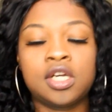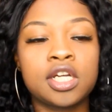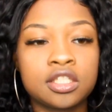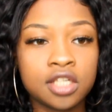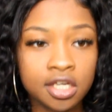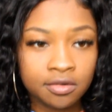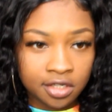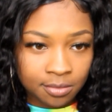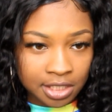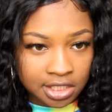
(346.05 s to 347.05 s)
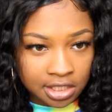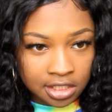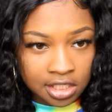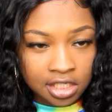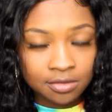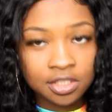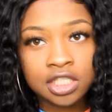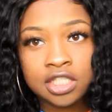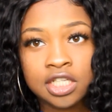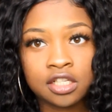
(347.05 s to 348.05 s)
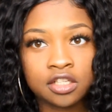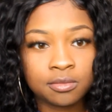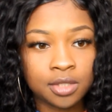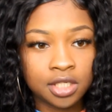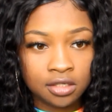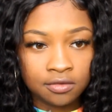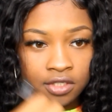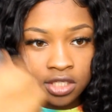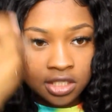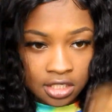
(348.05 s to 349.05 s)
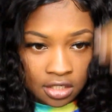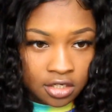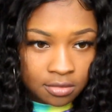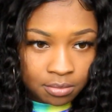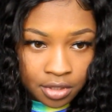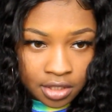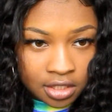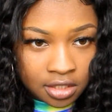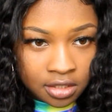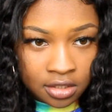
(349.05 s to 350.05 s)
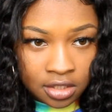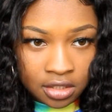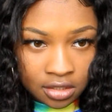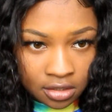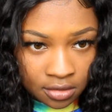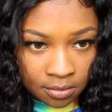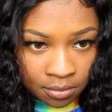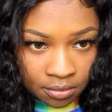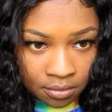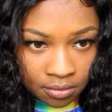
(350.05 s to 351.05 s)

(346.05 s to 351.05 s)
All right, so now we're basically done. I'm just gonna take a little bit of concealer and put it in the, um,